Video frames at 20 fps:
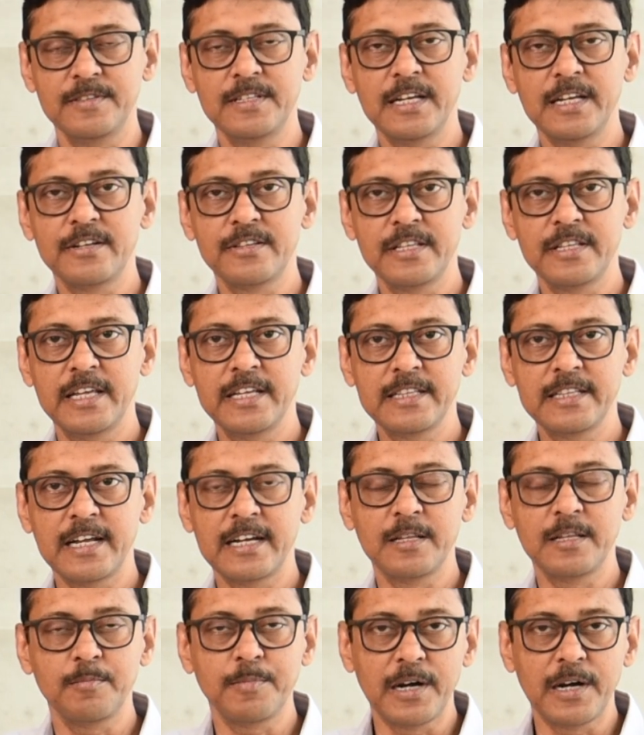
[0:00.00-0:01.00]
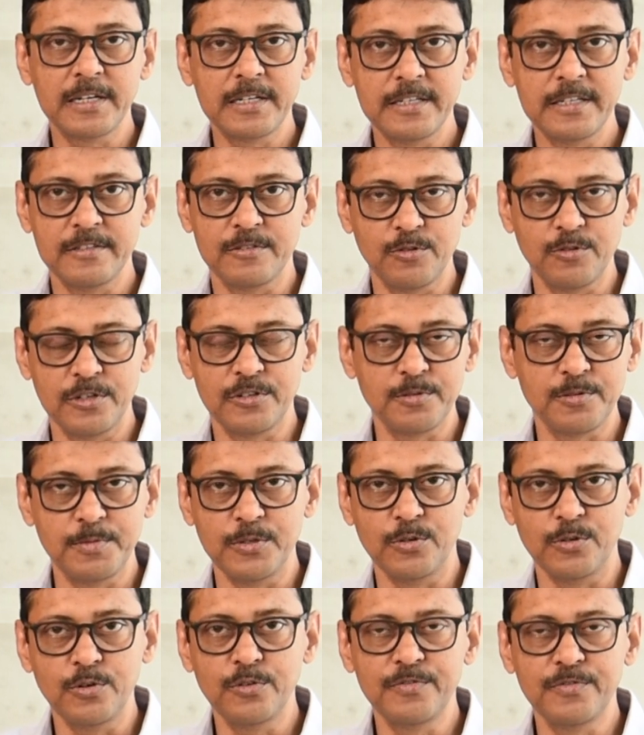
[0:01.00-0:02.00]
They are saying that the party is going to be
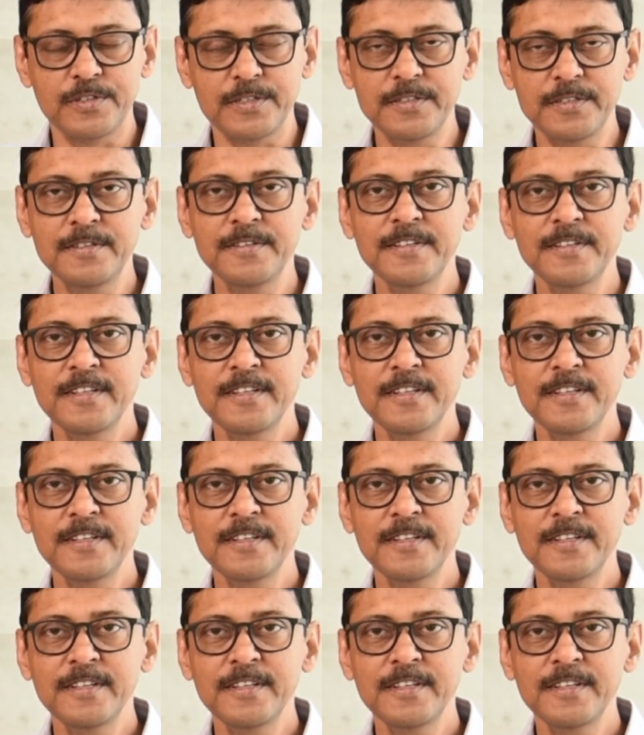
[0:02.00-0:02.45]
over,